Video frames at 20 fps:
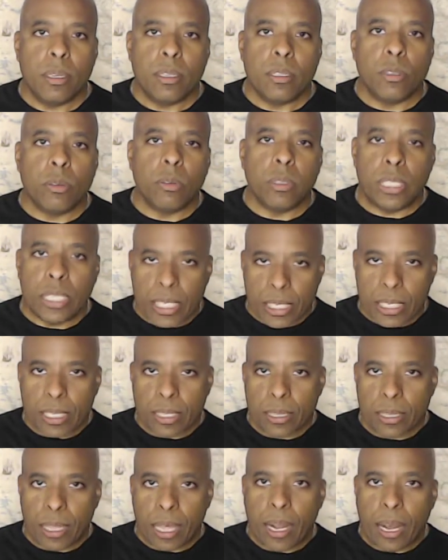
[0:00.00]
You're
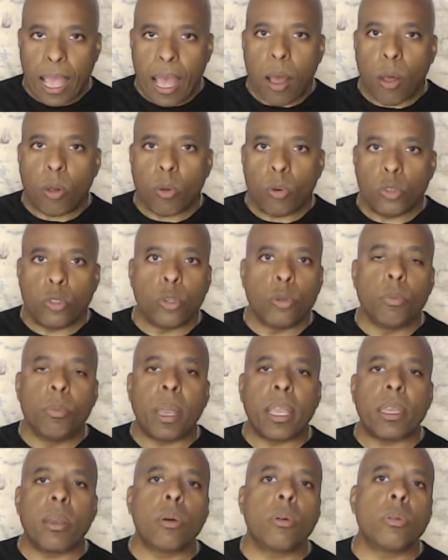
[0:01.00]
leading that out. You
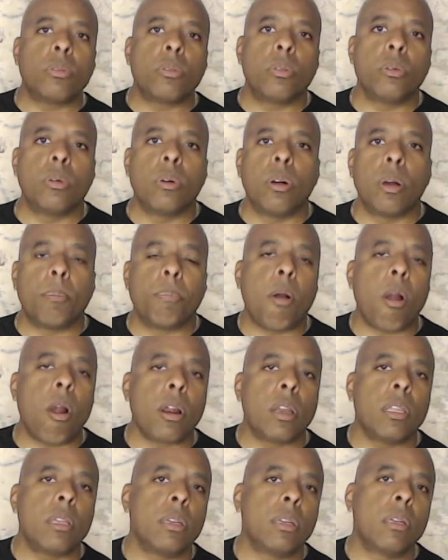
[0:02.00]
might go to a party,